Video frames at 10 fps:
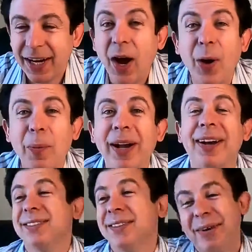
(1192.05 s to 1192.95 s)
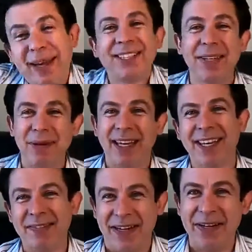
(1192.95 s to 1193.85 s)
Oh my, so I'm actually making a
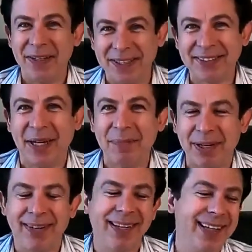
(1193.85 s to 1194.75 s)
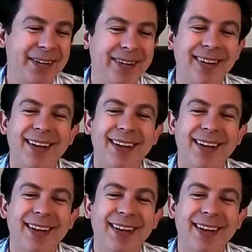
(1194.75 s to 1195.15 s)
video on this topic right now.